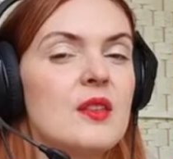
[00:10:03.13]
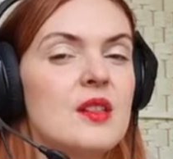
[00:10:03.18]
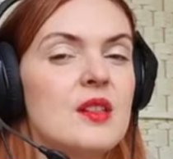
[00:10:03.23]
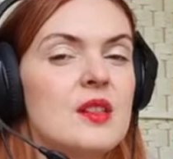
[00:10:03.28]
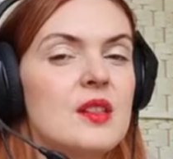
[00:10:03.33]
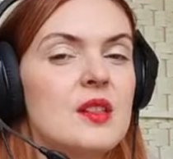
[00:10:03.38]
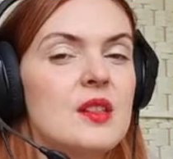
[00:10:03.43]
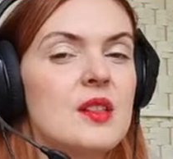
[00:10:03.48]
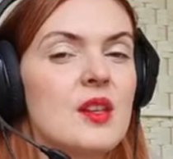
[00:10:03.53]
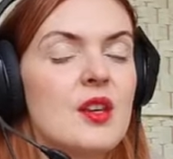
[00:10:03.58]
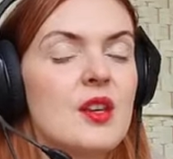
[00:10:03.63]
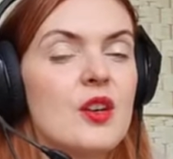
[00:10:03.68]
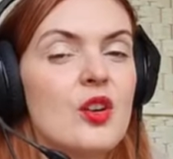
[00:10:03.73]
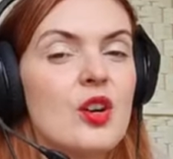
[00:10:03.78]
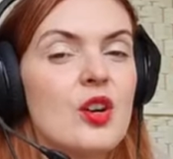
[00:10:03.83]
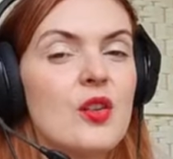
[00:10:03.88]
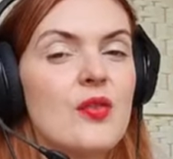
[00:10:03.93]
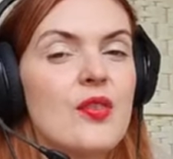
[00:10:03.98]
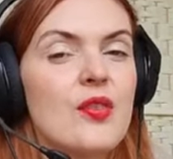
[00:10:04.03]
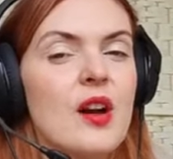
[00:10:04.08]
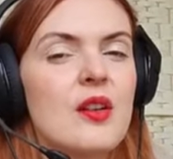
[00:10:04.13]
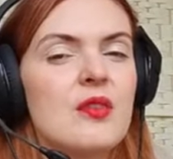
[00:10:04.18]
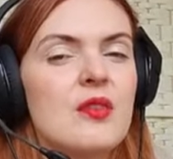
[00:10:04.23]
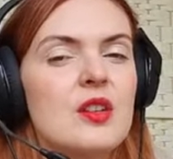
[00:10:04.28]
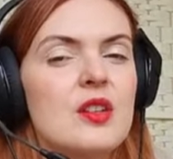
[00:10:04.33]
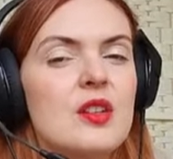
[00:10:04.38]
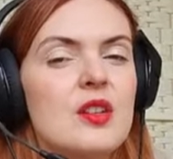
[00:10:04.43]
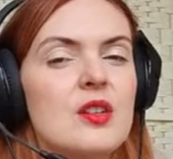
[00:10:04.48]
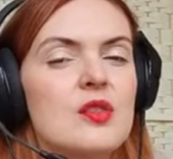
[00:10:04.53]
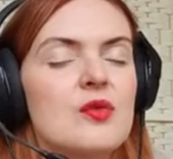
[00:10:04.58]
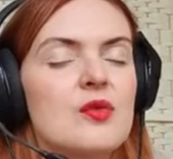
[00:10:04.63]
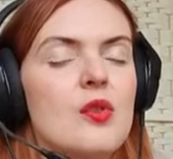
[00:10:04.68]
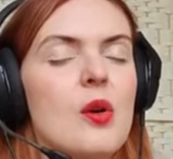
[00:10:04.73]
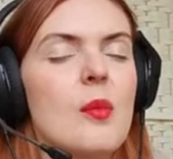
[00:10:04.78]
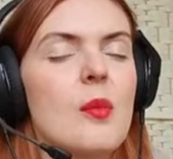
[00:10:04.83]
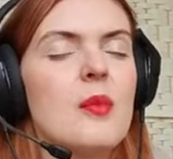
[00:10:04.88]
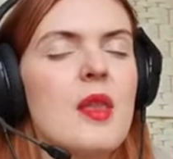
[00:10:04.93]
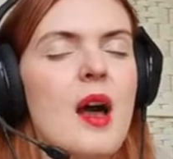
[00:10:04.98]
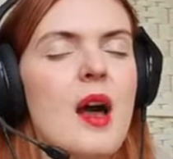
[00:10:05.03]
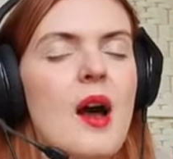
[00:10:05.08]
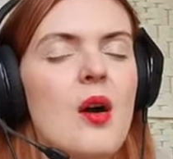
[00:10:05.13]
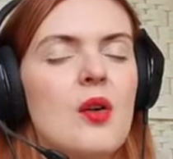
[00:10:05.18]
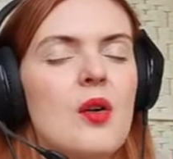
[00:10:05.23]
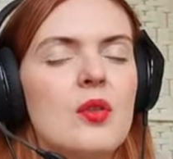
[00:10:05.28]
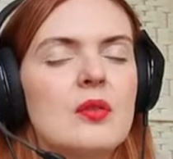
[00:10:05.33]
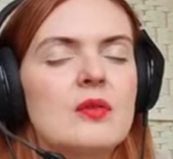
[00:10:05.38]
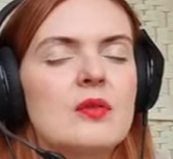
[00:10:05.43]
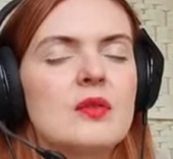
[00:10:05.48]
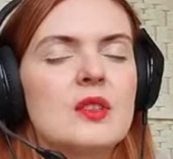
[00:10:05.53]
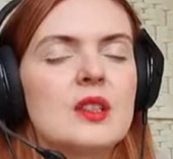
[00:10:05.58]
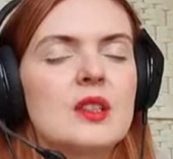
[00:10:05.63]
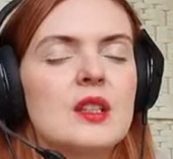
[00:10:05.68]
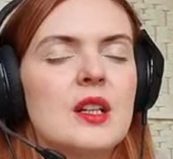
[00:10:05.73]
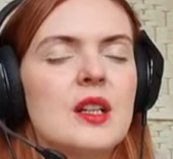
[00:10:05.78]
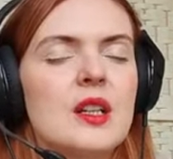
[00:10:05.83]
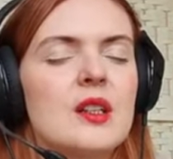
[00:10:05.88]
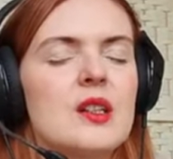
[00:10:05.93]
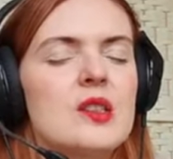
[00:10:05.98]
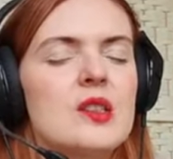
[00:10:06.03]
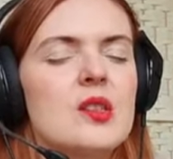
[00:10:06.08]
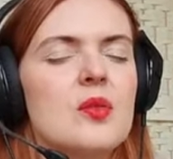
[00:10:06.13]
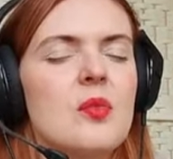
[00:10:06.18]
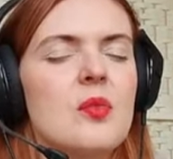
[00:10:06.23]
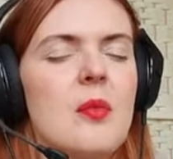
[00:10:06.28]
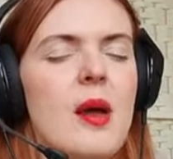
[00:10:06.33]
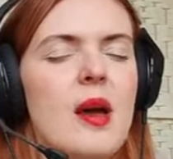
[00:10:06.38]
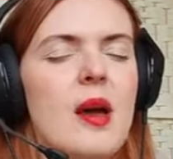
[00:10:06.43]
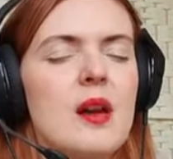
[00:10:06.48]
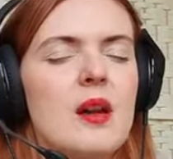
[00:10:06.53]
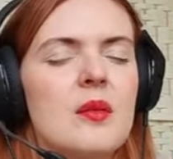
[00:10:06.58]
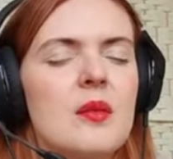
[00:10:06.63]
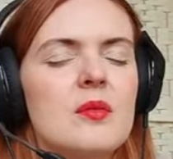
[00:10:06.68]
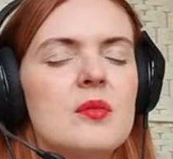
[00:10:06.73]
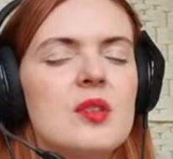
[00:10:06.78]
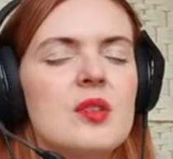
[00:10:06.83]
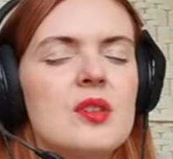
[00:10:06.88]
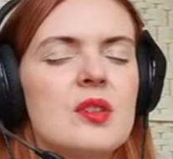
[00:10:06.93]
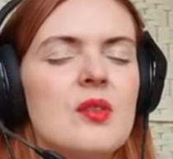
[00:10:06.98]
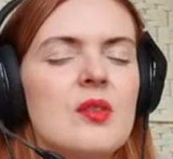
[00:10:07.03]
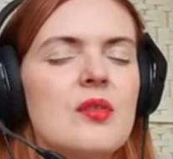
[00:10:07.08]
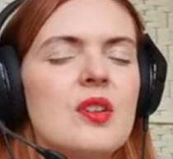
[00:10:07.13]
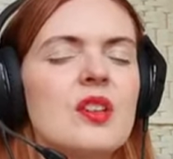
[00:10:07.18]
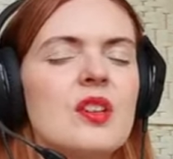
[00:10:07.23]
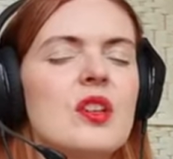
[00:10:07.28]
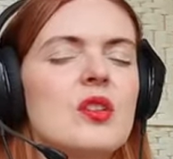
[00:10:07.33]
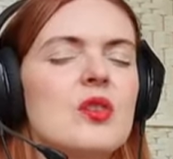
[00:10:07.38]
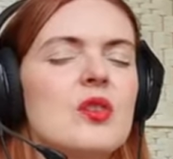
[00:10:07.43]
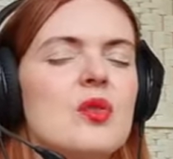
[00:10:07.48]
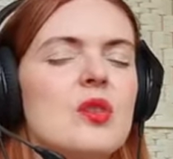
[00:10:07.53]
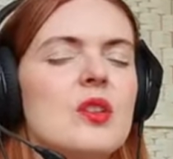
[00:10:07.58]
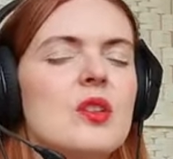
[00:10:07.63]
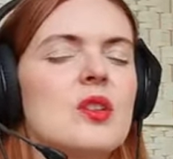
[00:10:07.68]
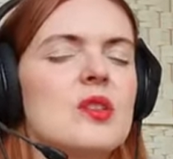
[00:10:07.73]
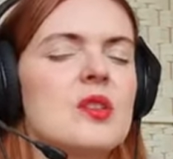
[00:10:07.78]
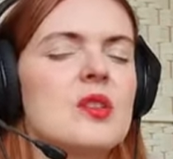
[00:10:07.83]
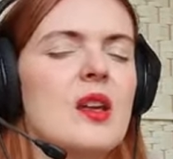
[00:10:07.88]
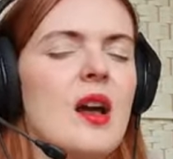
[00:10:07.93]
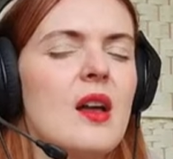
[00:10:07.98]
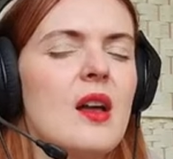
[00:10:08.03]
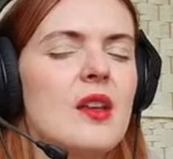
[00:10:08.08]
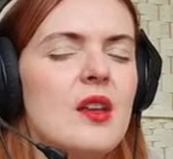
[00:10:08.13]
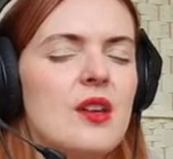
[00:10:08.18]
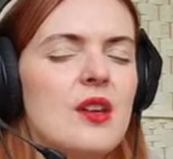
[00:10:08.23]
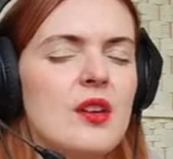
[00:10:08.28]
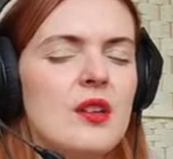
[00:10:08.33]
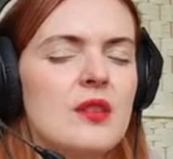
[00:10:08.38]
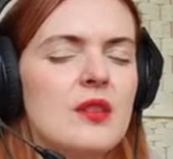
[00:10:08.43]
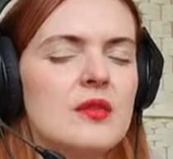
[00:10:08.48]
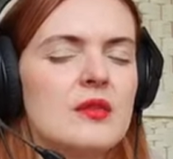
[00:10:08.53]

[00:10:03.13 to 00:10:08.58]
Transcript: this year, five years from now. It doesn't matter. Something that you desire.